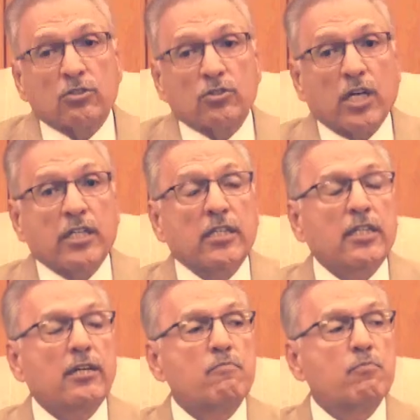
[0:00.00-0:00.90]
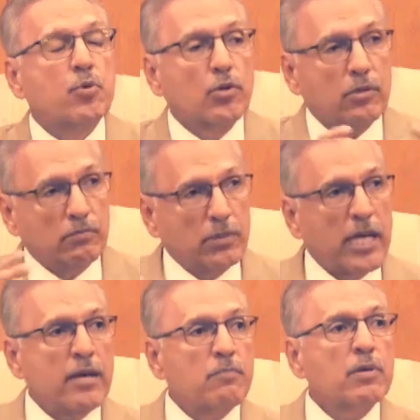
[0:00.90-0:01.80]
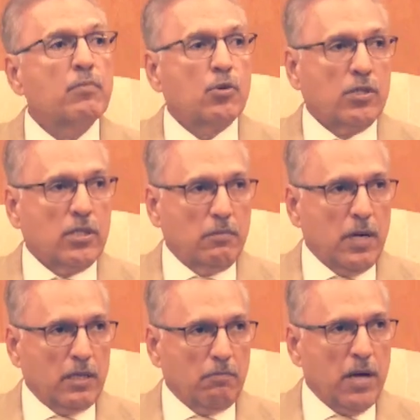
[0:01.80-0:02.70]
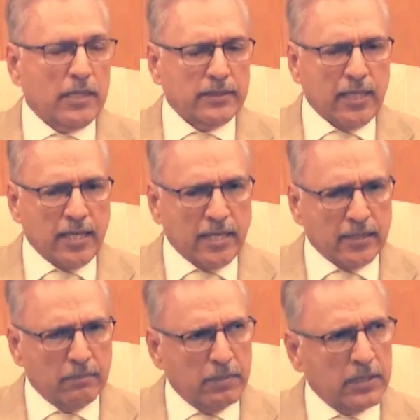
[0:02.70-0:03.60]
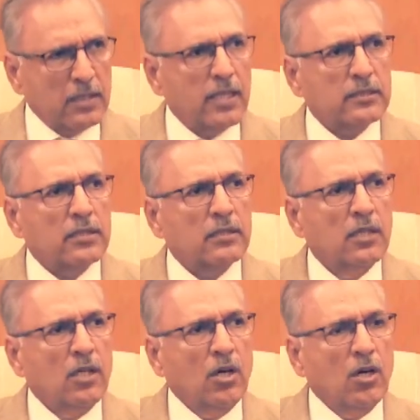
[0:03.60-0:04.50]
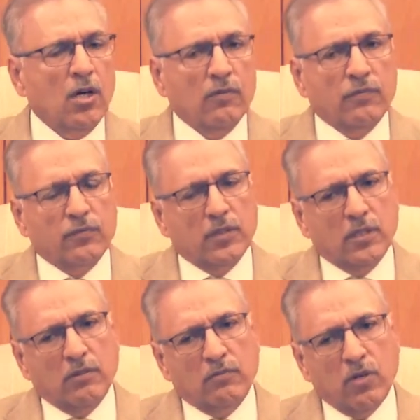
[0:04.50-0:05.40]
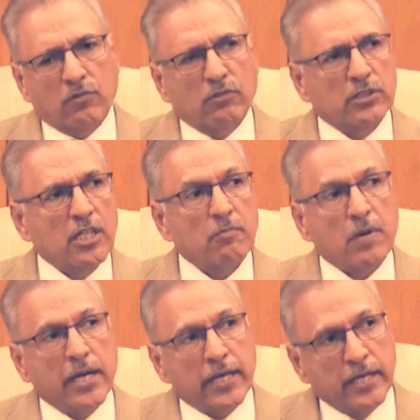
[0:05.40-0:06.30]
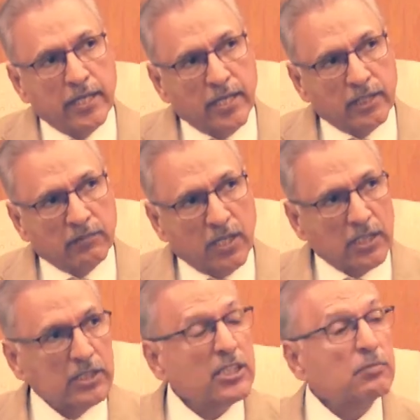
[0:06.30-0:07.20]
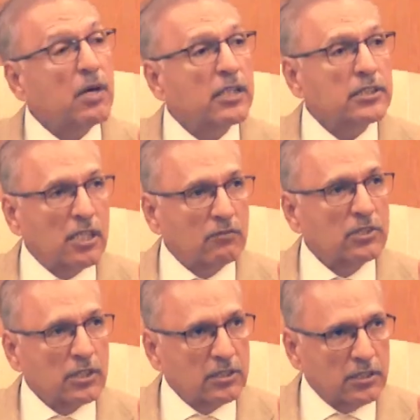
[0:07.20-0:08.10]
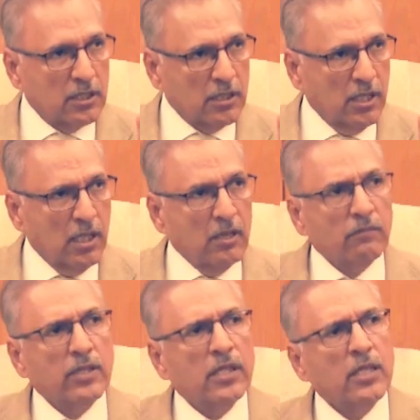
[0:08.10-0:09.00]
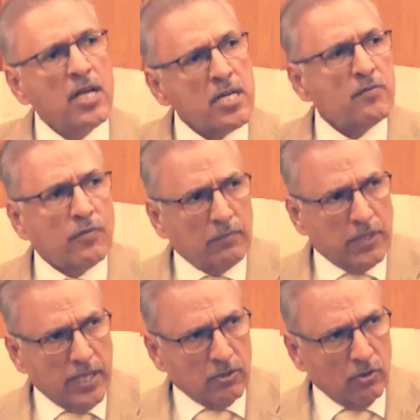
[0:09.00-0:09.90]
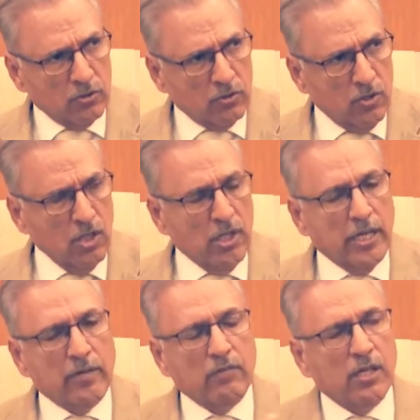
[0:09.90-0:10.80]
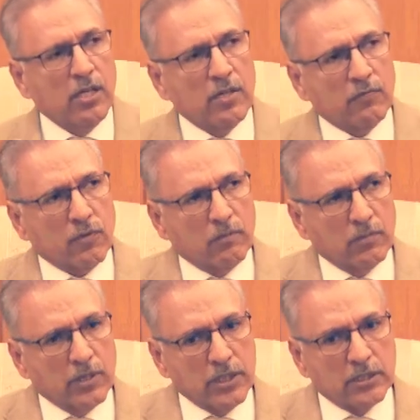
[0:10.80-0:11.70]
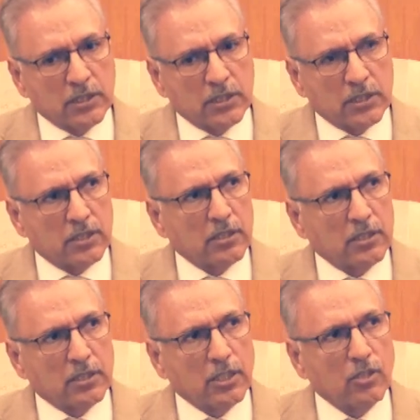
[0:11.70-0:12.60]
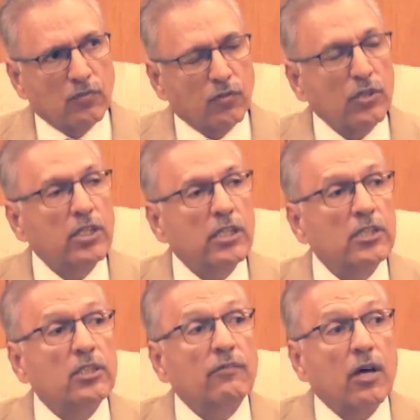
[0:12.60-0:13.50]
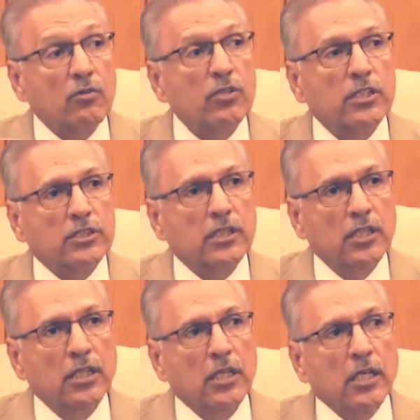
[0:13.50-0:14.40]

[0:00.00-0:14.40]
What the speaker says: society can be broken apart. Pakistan had the bitter lesson of what was done by India as far as East Pakistan was concerned. We learned from that also, and we learned from recent 3 or 4 decades of our own history.